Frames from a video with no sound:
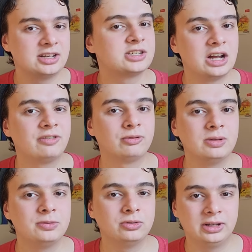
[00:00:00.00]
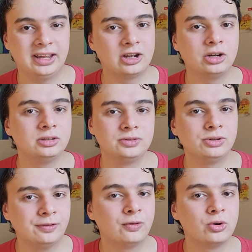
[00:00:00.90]
a soft reboot like Call of
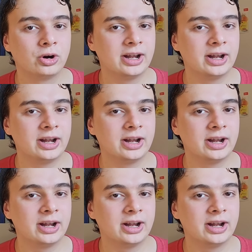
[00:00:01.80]
Duty 4